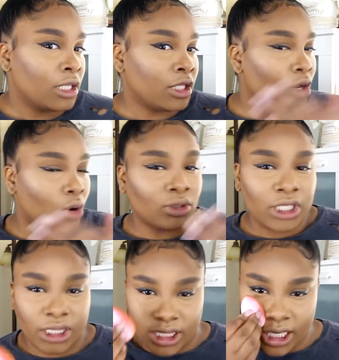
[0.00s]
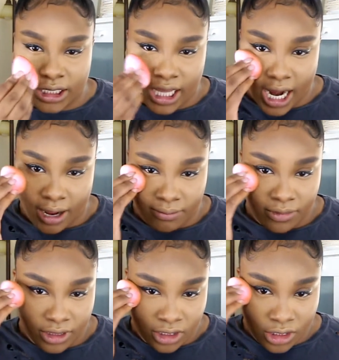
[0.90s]
The only thing that I'm
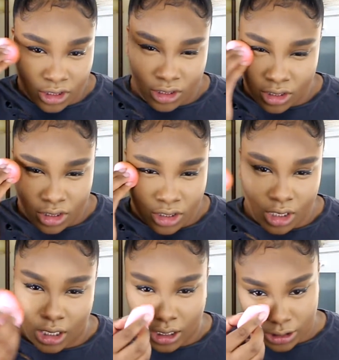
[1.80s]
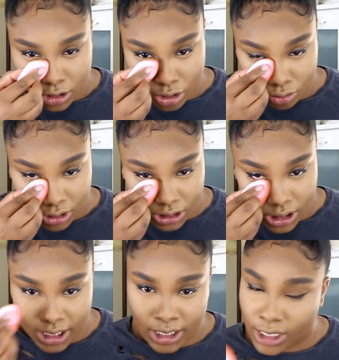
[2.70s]

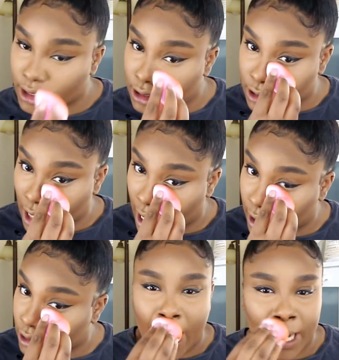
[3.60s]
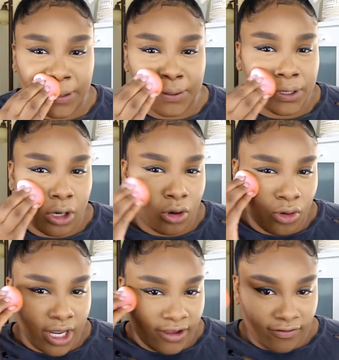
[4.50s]
noticing is that I don't
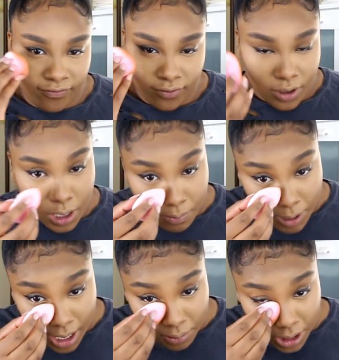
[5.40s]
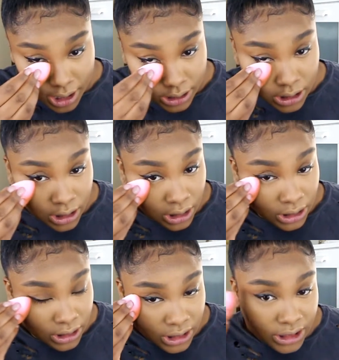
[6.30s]
know if maybe it's the
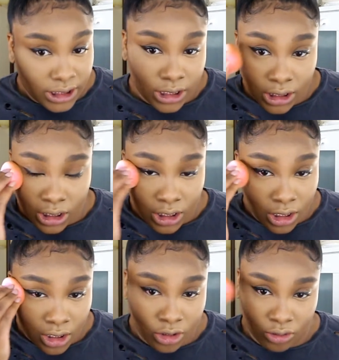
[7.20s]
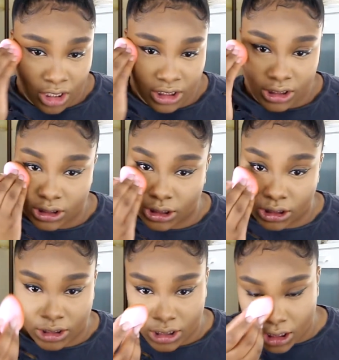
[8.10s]
concealer. No, not the
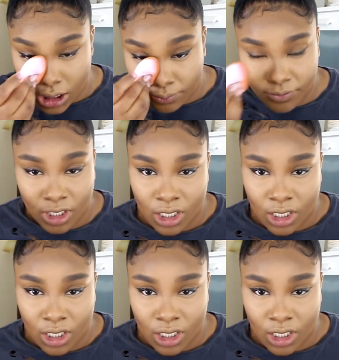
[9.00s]
concealer. The